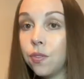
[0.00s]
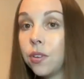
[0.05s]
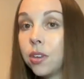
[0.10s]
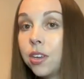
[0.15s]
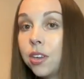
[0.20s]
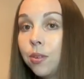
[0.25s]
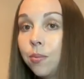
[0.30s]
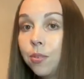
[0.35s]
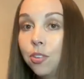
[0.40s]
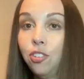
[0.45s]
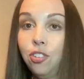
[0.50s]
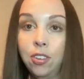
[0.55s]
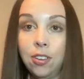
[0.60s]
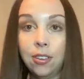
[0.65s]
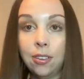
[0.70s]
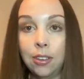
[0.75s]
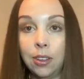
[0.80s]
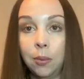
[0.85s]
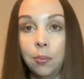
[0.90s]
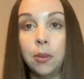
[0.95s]
here, but she's
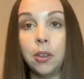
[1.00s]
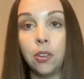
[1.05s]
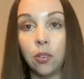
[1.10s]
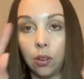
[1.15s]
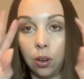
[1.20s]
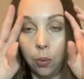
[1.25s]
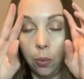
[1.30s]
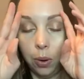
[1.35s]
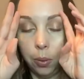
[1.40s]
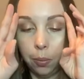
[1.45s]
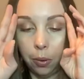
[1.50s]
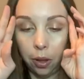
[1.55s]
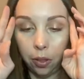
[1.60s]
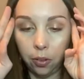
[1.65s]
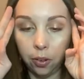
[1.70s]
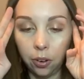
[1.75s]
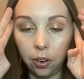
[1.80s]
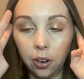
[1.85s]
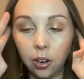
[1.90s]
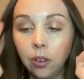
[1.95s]
sleeping, so I don't want to
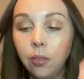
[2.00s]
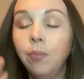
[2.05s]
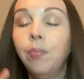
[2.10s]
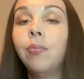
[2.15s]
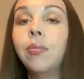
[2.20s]
bother her.